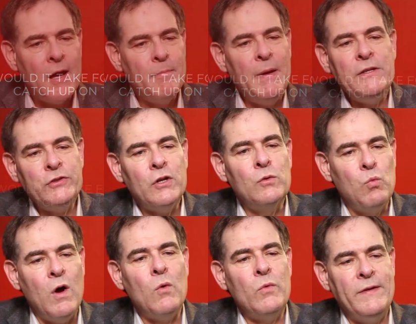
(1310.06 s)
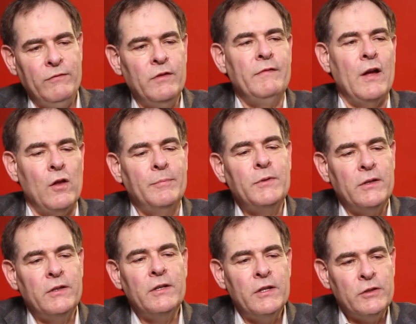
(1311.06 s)
Based on what we've developed
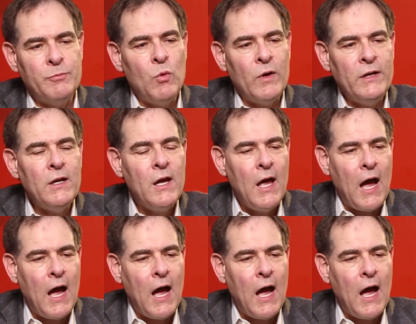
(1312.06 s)
up to this point,